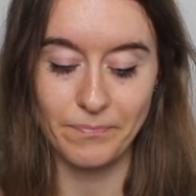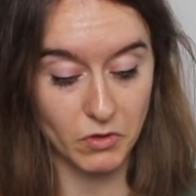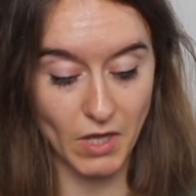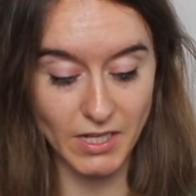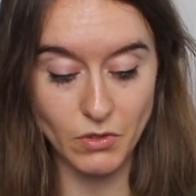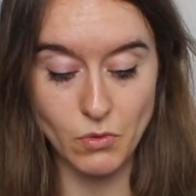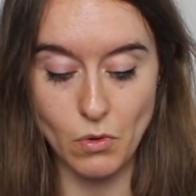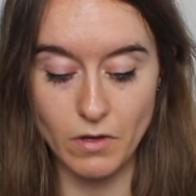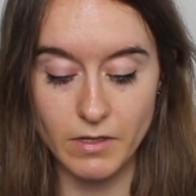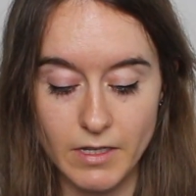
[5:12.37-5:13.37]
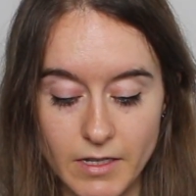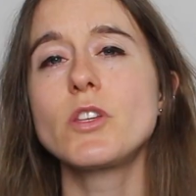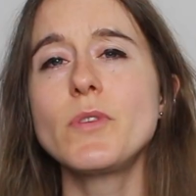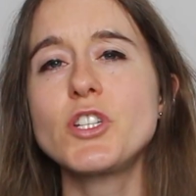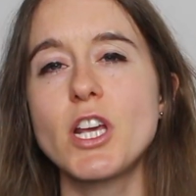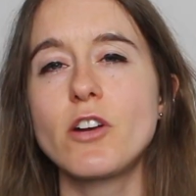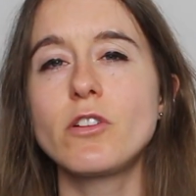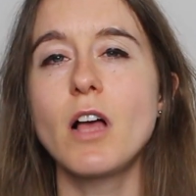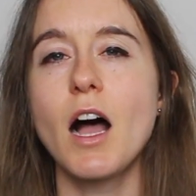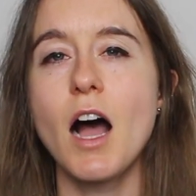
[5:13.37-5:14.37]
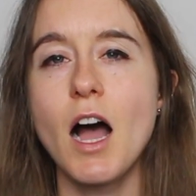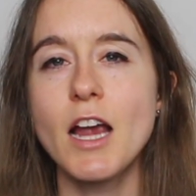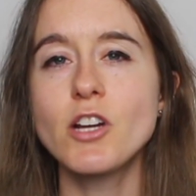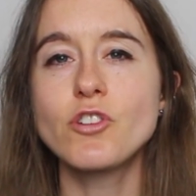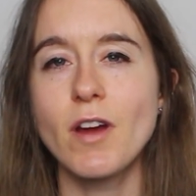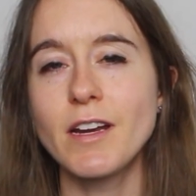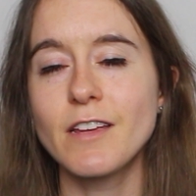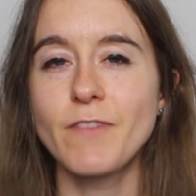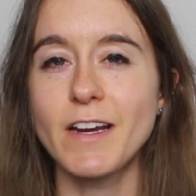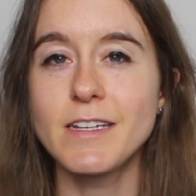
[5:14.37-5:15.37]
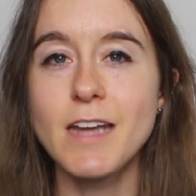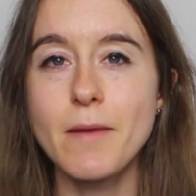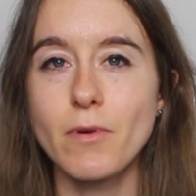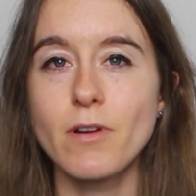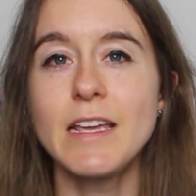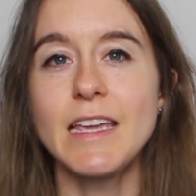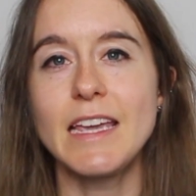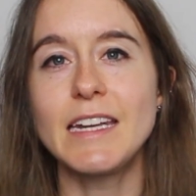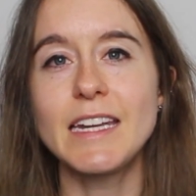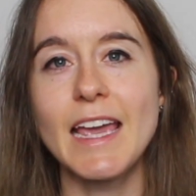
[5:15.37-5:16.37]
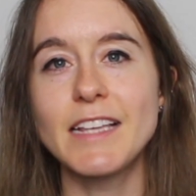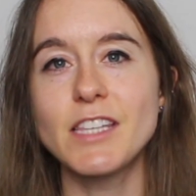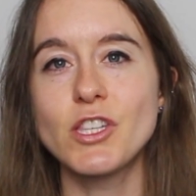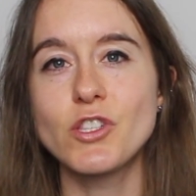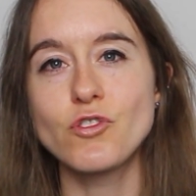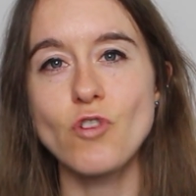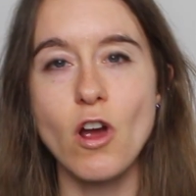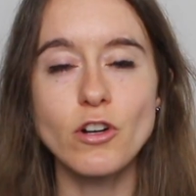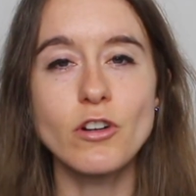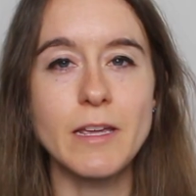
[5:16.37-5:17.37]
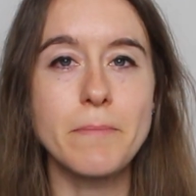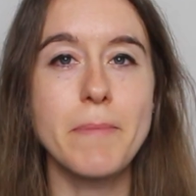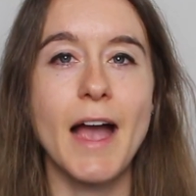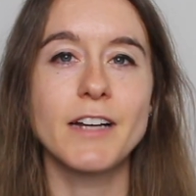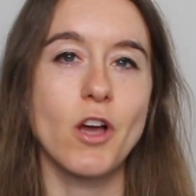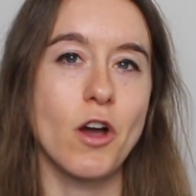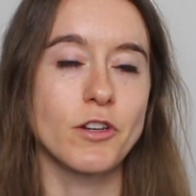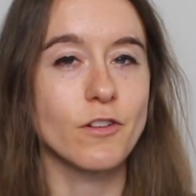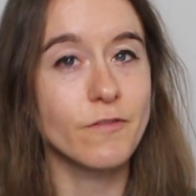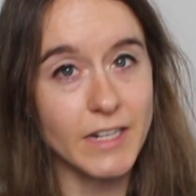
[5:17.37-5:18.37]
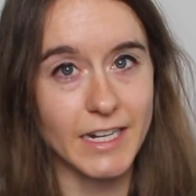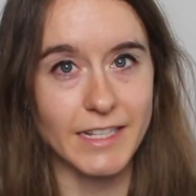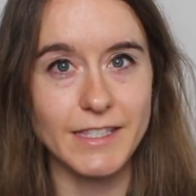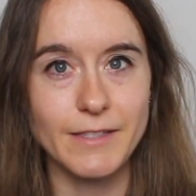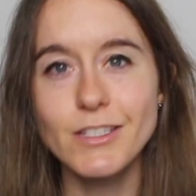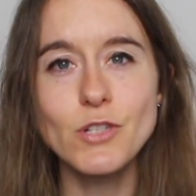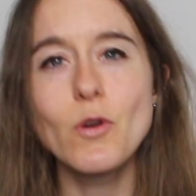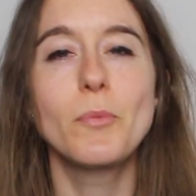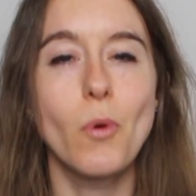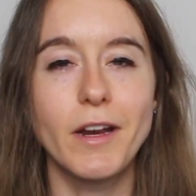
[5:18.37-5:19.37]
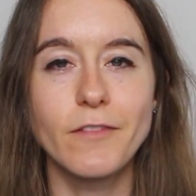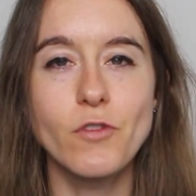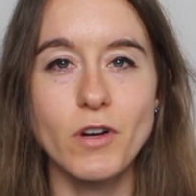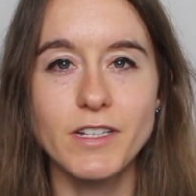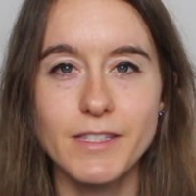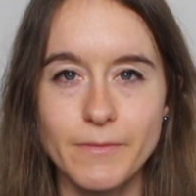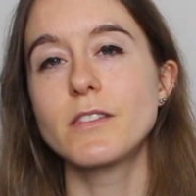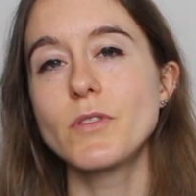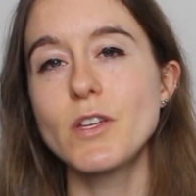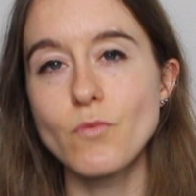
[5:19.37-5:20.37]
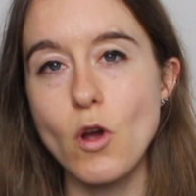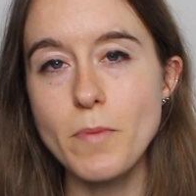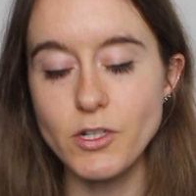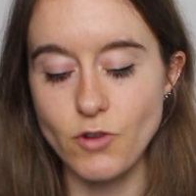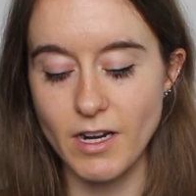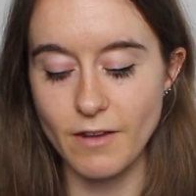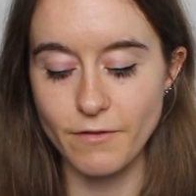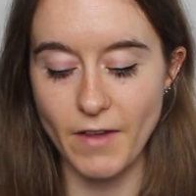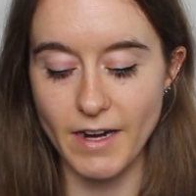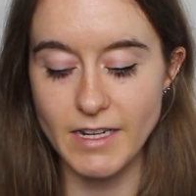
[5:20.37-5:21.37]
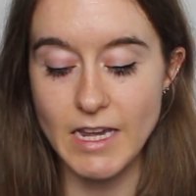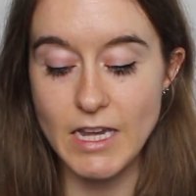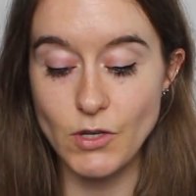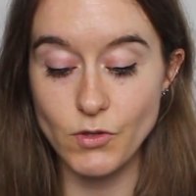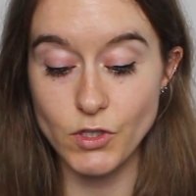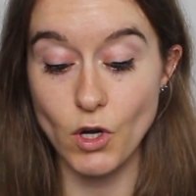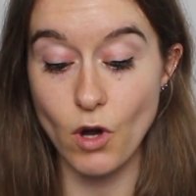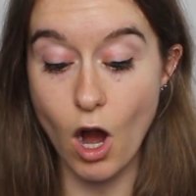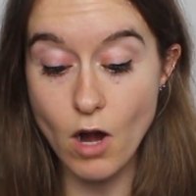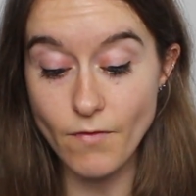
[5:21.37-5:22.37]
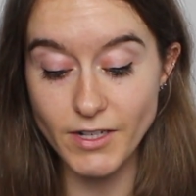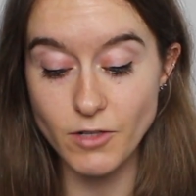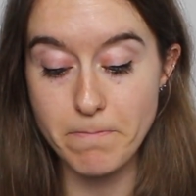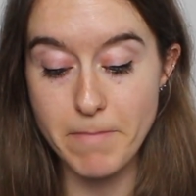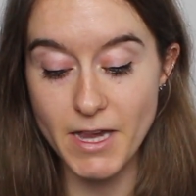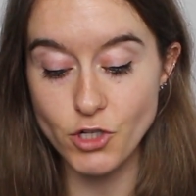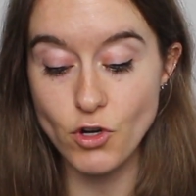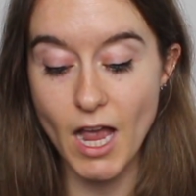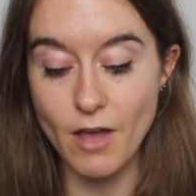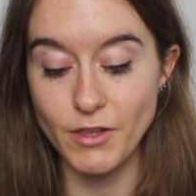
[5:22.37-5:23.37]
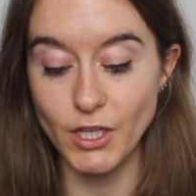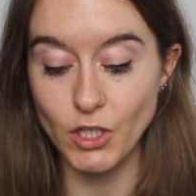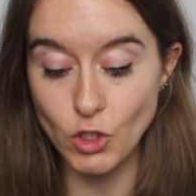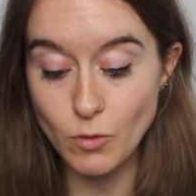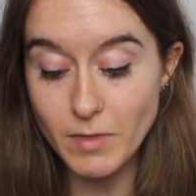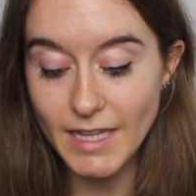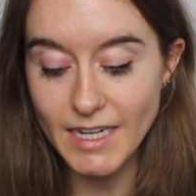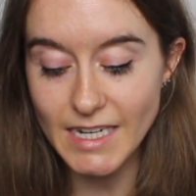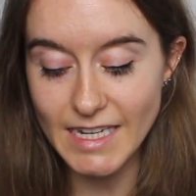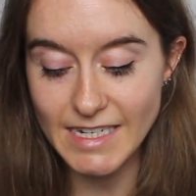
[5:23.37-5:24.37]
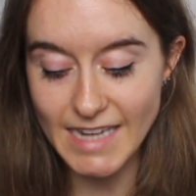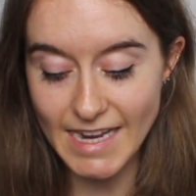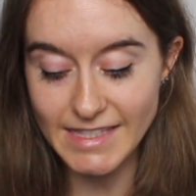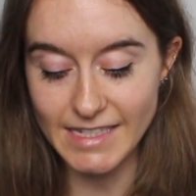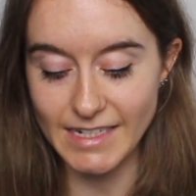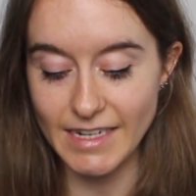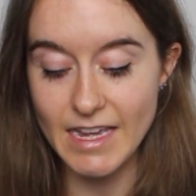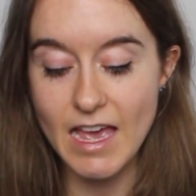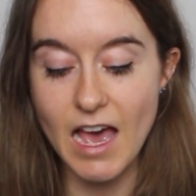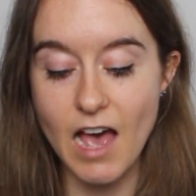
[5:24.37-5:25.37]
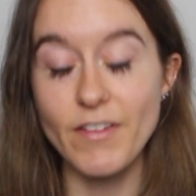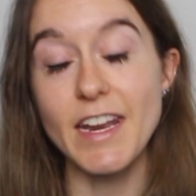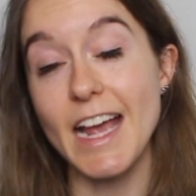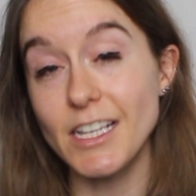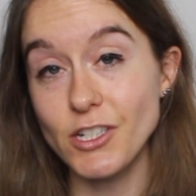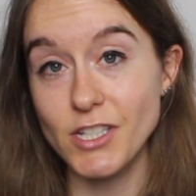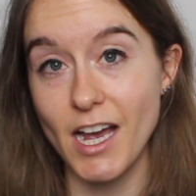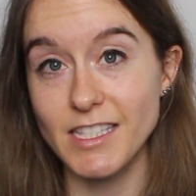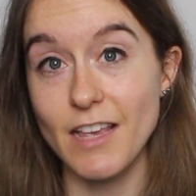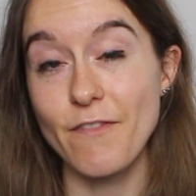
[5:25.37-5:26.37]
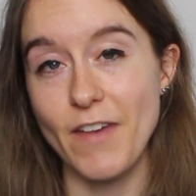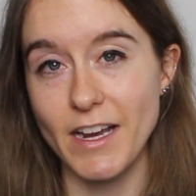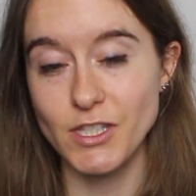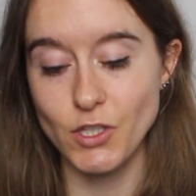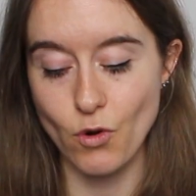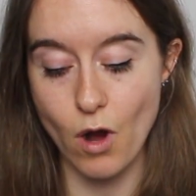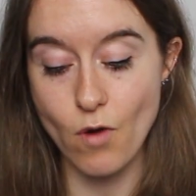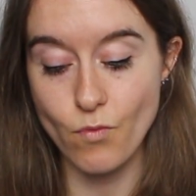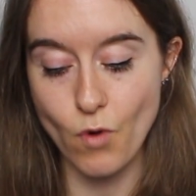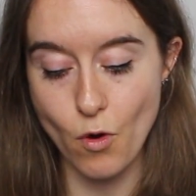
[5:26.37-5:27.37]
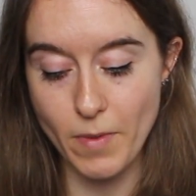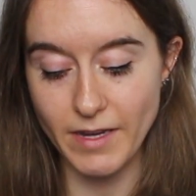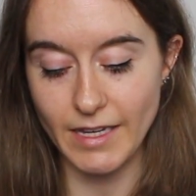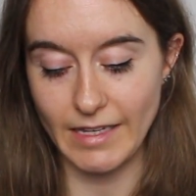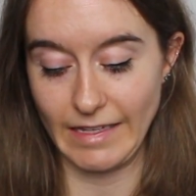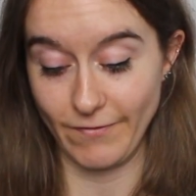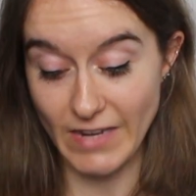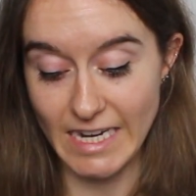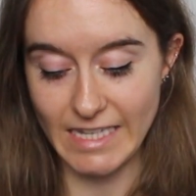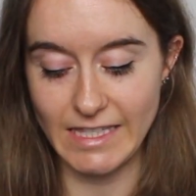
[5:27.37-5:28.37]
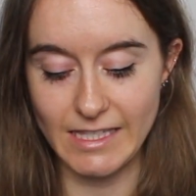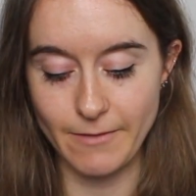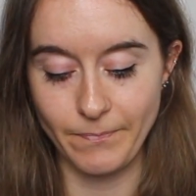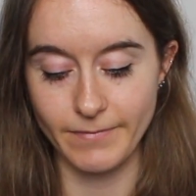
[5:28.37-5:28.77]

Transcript: So that's cool. So in general, a higher training effect number indicates a stronger impact on your fitness, to a point of course. So the aerobic training effect uses your heart rate to measure how the accumulated intensity of an exercise affects your aerobic fitness.